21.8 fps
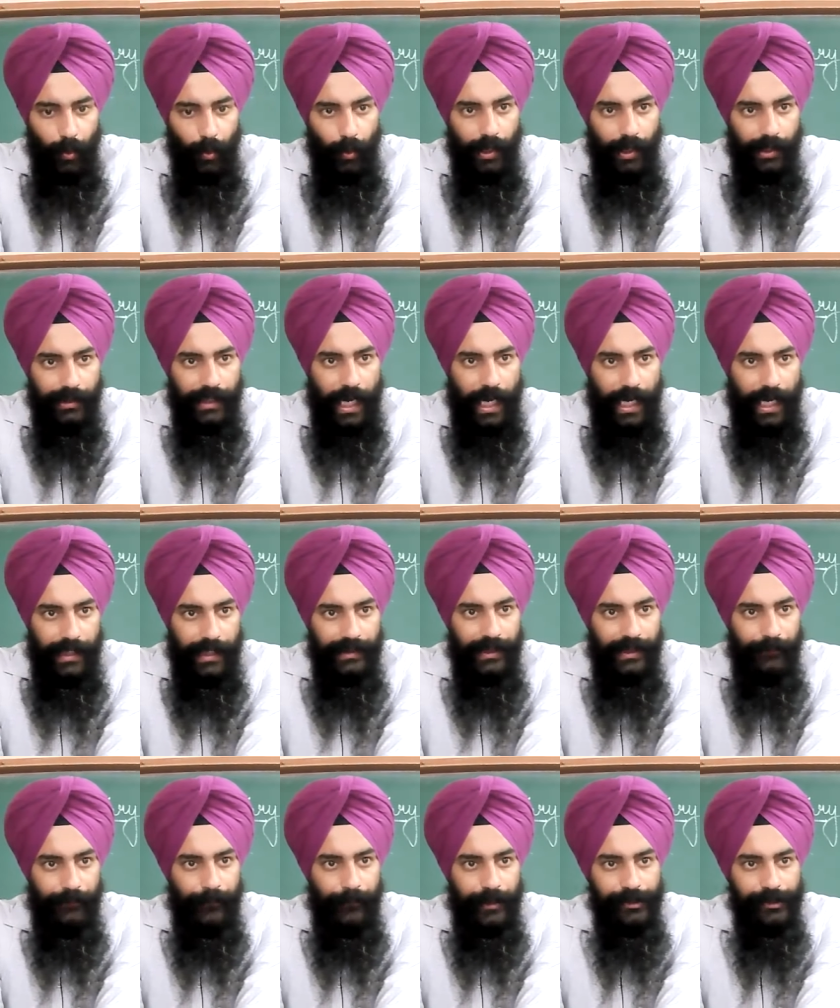What are
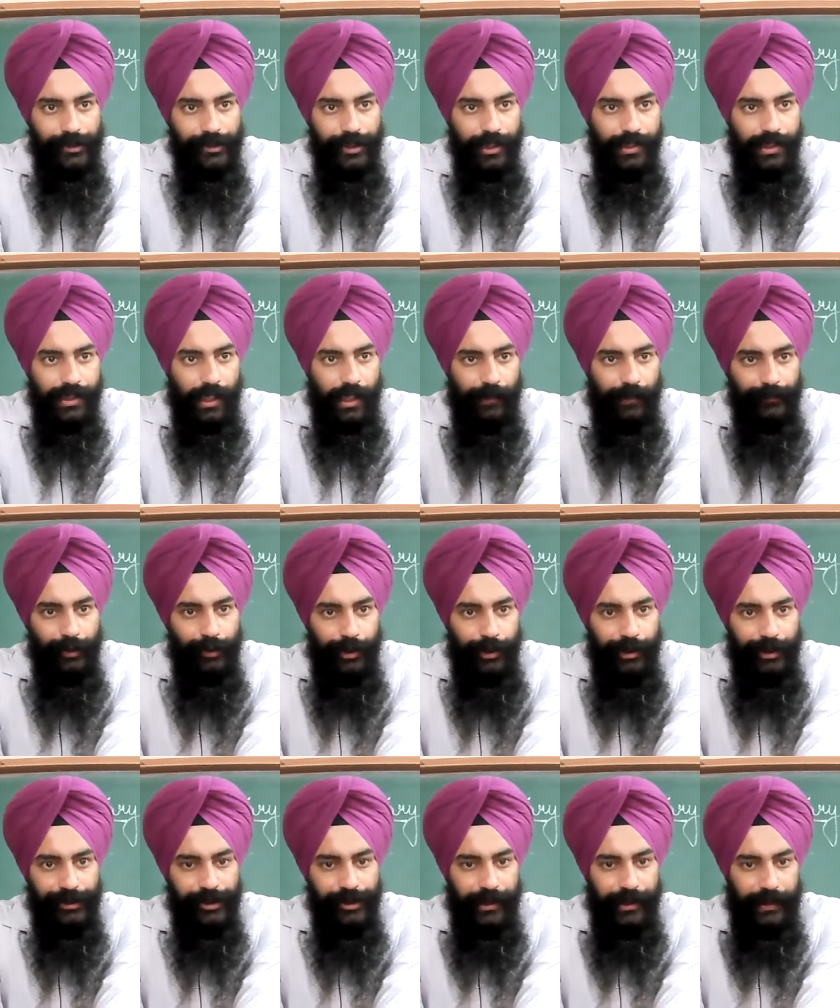the functions of
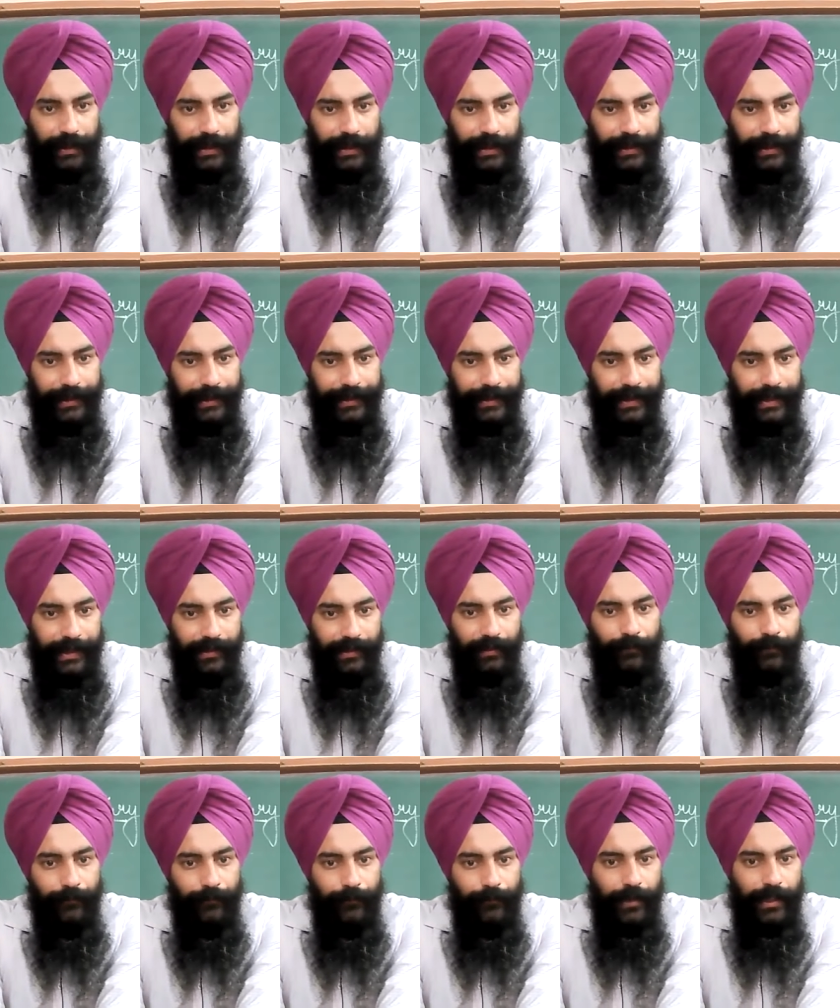judiciary in India?
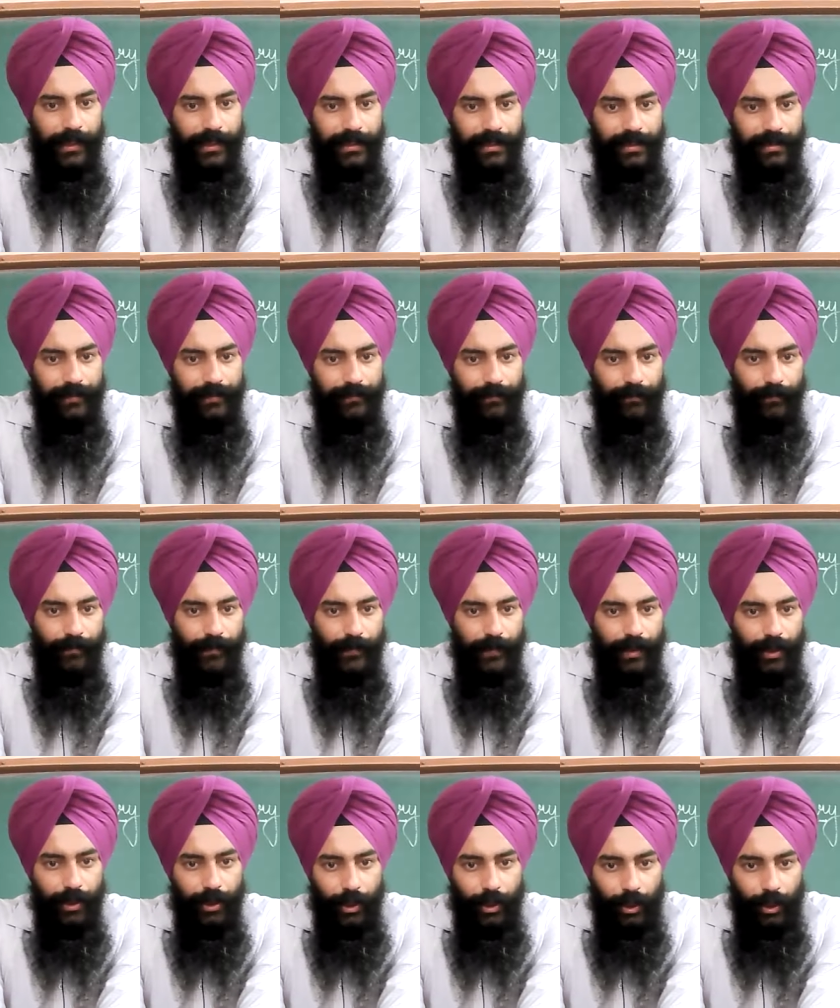First,
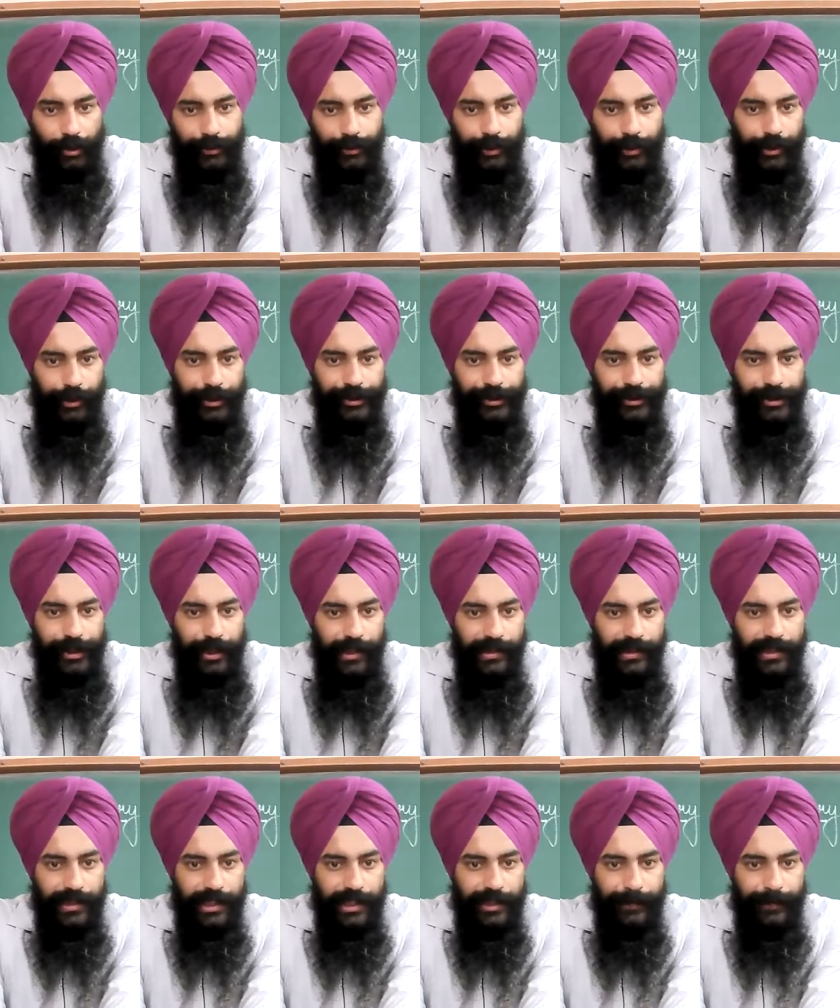judiciary
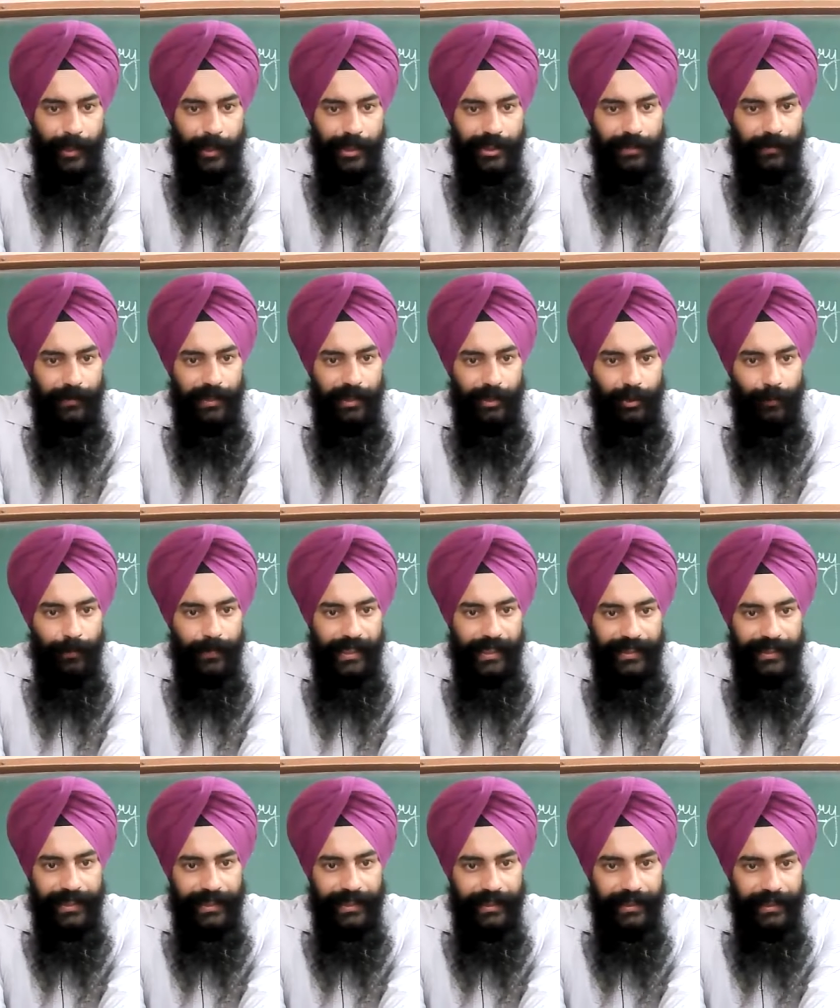is responsible to
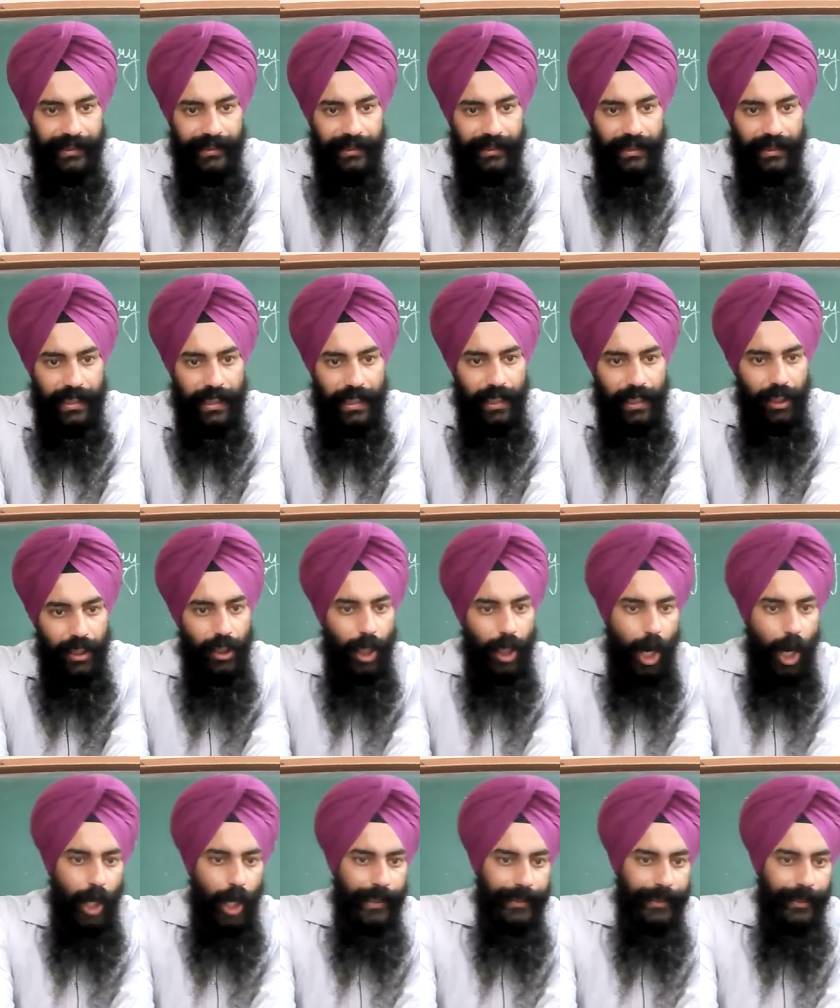maintain
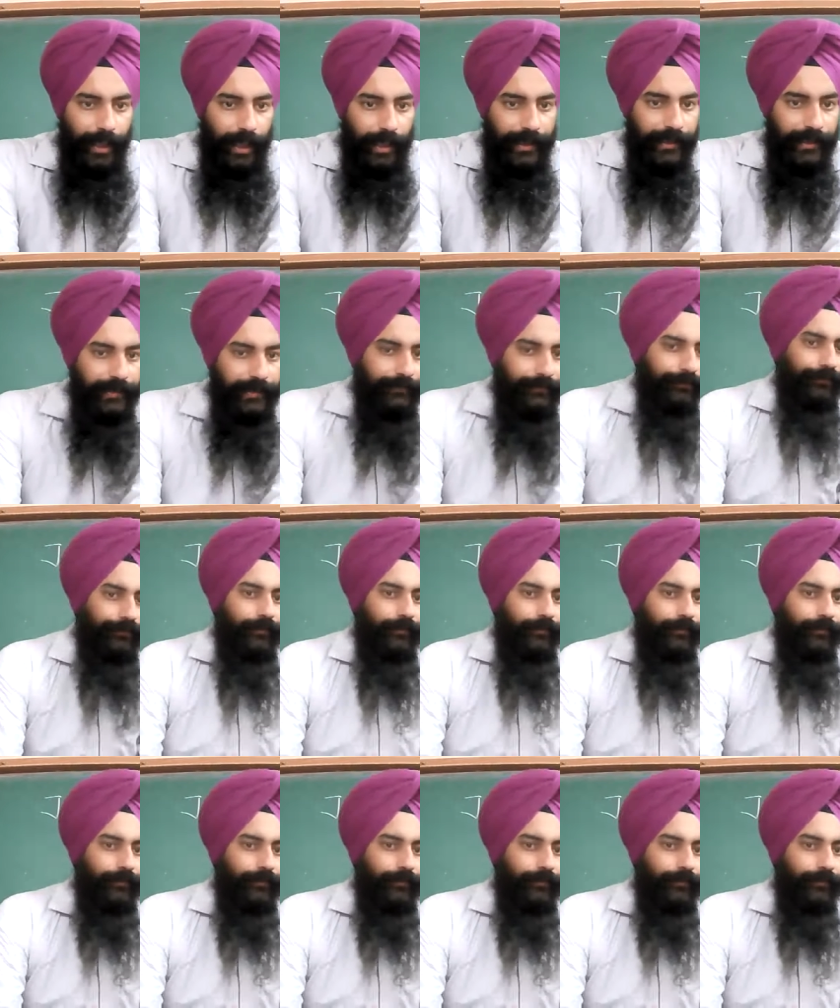law and order.